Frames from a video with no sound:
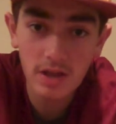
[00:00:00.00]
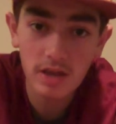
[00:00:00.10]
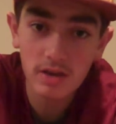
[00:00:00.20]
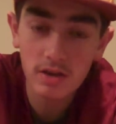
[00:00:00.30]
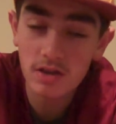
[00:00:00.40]

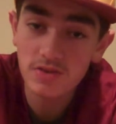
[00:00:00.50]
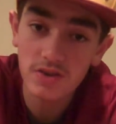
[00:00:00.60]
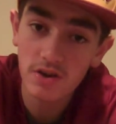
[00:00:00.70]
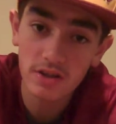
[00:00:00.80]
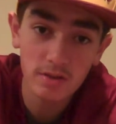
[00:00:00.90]
And
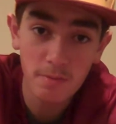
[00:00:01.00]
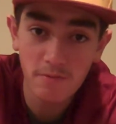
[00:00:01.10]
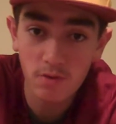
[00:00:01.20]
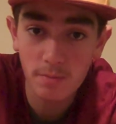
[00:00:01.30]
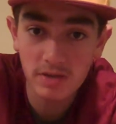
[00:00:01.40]
considering the
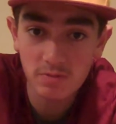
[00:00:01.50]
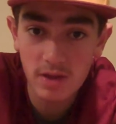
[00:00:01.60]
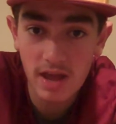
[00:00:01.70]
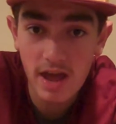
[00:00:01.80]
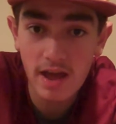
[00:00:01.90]
performance
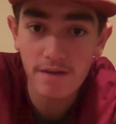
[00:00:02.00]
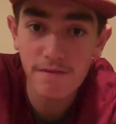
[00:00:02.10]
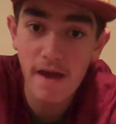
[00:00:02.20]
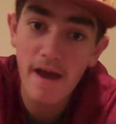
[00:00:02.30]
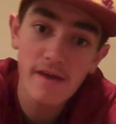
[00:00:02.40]
we
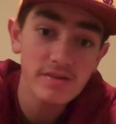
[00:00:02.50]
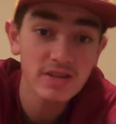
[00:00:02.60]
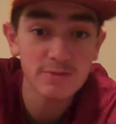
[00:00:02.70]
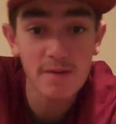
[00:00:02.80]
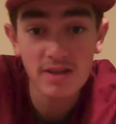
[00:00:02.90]
have had
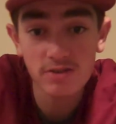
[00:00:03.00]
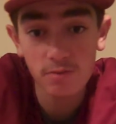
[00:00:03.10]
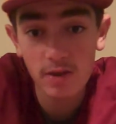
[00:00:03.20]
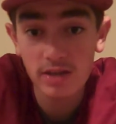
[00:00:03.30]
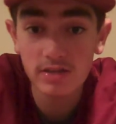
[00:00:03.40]
these past
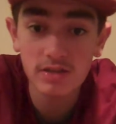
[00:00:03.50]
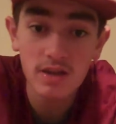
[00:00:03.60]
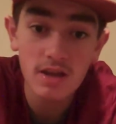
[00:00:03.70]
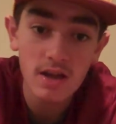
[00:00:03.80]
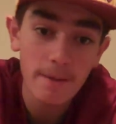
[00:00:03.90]
2
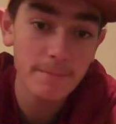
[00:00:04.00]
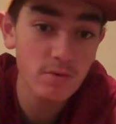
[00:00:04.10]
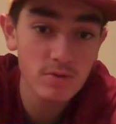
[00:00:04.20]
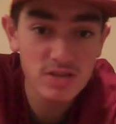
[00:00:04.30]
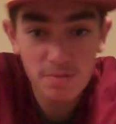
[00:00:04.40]
weeks, I
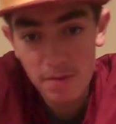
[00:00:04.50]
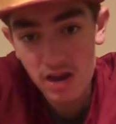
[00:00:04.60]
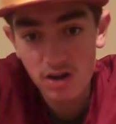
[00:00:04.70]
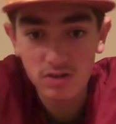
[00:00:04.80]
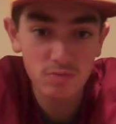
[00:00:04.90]
mean, it was the
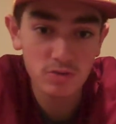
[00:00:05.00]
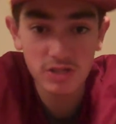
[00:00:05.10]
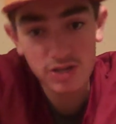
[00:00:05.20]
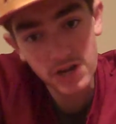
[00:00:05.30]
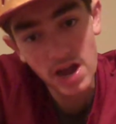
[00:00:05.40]
Bears, it
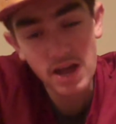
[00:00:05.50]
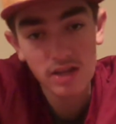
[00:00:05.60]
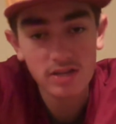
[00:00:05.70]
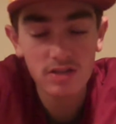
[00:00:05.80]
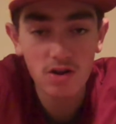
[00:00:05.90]
was the
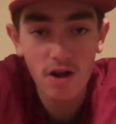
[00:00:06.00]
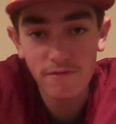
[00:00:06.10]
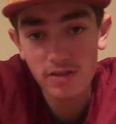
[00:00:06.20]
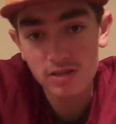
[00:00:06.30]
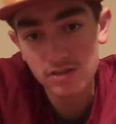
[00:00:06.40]
Giants, their
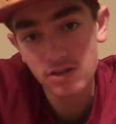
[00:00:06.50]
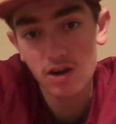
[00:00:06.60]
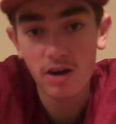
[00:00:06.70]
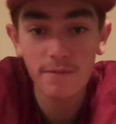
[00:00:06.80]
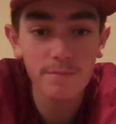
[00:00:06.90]
offenses
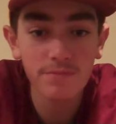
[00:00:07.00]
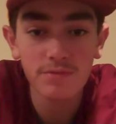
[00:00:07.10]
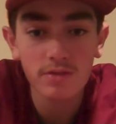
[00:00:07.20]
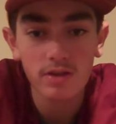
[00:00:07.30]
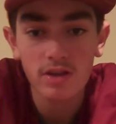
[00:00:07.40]
aren't
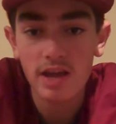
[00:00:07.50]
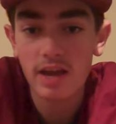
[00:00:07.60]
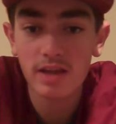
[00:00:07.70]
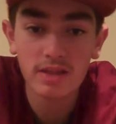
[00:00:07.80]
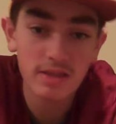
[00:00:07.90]

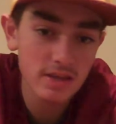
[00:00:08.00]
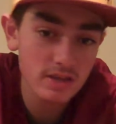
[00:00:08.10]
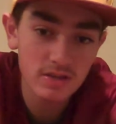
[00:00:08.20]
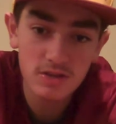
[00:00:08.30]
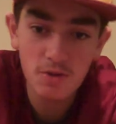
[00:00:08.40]

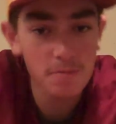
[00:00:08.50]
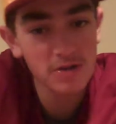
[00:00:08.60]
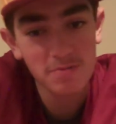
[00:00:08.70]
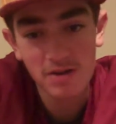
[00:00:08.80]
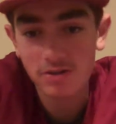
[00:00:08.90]
anything
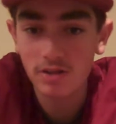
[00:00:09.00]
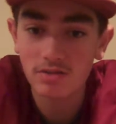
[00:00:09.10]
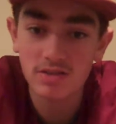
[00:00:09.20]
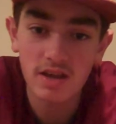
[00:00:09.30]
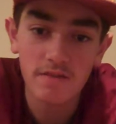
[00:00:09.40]
super special
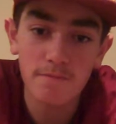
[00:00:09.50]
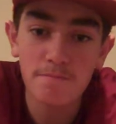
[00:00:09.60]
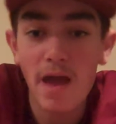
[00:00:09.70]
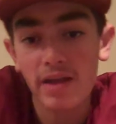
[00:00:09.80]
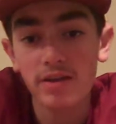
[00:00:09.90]
outside
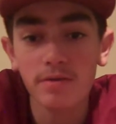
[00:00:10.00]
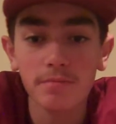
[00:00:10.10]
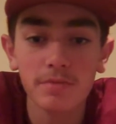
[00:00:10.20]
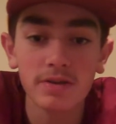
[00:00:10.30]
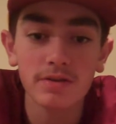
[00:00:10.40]
of
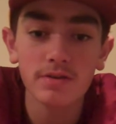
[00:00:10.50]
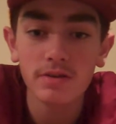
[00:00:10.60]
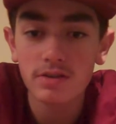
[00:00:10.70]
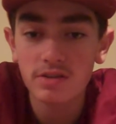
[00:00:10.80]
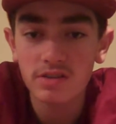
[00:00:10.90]
Beckham and
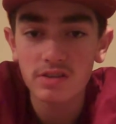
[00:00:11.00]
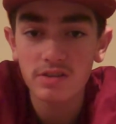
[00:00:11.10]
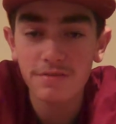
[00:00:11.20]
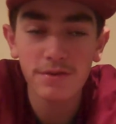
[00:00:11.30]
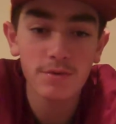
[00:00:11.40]

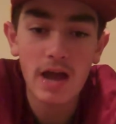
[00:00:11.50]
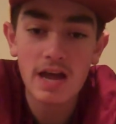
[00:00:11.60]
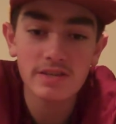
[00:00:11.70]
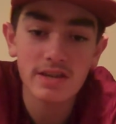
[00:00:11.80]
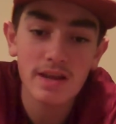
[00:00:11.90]
few
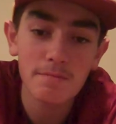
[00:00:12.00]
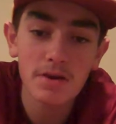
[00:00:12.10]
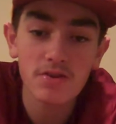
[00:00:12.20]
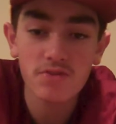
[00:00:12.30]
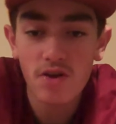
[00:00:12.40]
guys on that
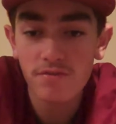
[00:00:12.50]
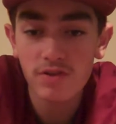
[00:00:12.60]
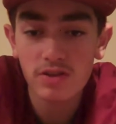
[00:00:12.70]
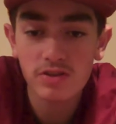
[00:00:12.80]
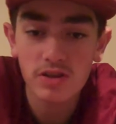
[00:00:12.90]
Bears
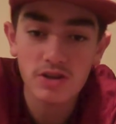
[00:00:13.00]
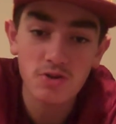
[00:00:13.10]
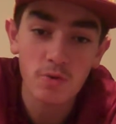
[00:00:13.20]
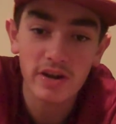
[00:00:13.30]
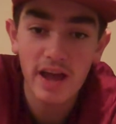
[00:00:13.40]
offense, like
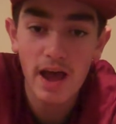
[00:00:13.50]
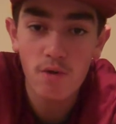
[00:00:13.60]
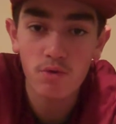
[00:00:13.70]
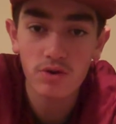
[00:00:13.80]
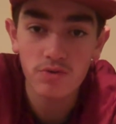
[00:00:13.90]
Jordan
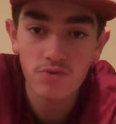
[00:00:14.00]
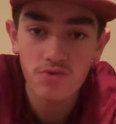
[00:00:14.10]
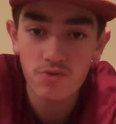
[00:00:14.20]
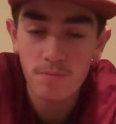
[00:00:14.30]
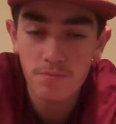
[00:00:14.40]
Howard,
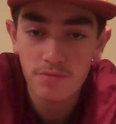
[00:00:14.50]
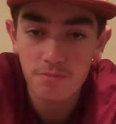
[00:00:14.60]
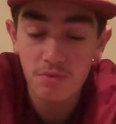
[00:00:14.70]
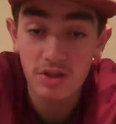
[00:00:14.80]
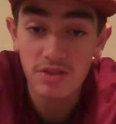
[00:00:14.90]
who's
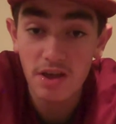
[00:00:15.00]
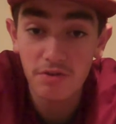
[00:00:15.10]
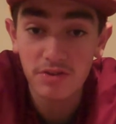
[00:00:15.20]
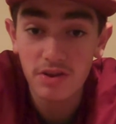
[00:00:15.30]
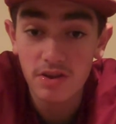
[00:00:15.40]
pretty
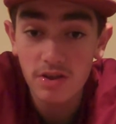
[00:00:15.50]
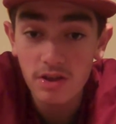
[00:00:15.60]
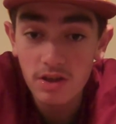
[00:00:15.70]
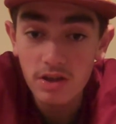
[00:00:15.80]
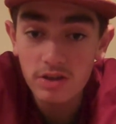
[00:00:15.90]
talented,
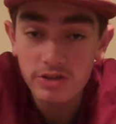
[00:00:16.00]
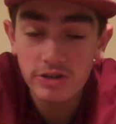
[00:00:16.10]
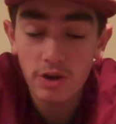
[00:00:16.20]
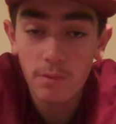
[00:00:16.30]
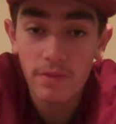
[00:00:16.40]

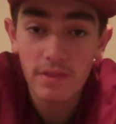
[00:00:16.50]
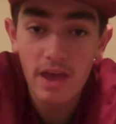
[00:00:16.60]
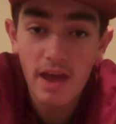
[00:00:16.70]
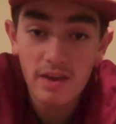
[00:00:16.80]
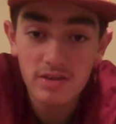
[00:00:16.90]
shown
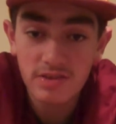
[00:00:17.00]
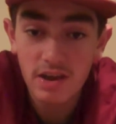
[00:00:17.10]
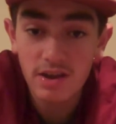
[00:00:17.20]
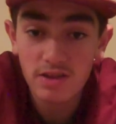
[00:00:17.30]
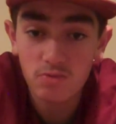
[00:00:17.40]
that. He's
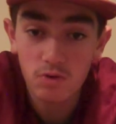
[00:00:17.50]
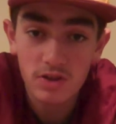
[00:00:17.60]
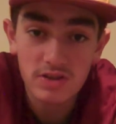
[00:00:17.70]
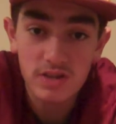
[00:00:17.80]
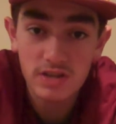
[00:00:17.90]
had a nice
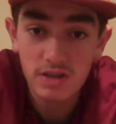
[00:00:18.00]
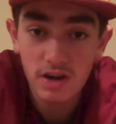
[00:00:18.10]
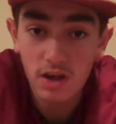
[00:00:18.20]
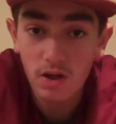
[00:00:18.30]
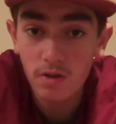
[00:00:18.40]
rookie season
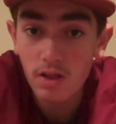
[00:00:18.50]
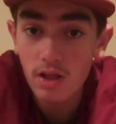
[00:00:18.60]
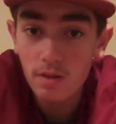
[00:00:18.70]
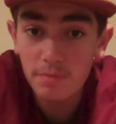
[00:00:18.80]
and all.